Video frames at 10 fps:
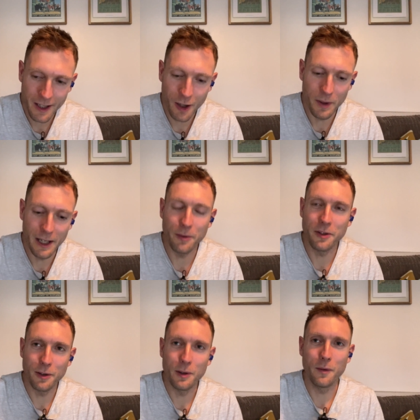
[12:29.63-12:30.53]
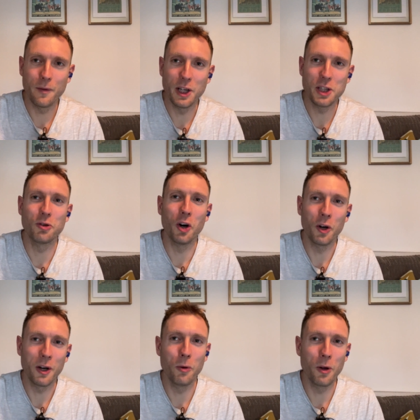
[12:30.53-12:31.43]
I'll be able to finish
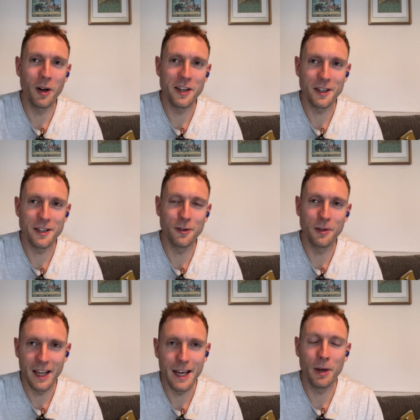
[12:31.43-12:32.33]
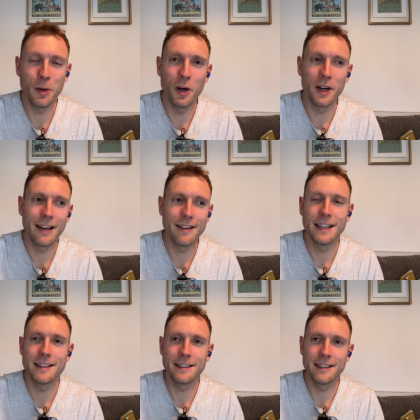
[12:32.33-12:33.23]
strong in all the runs I do and hit my workout
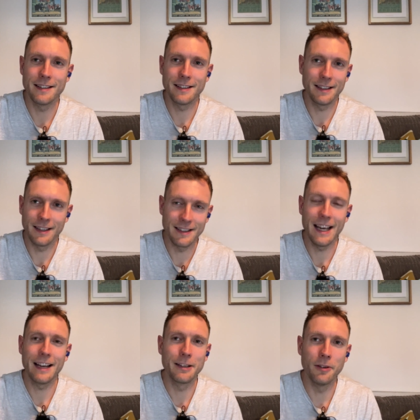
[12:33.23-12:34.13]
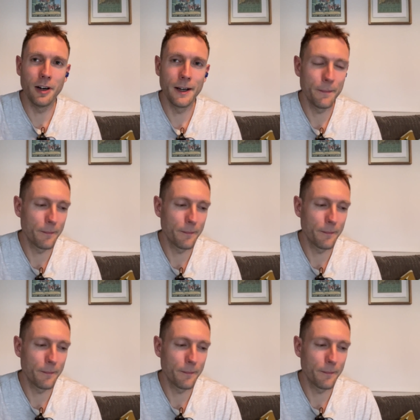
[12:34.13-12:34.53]
intensities exactly right.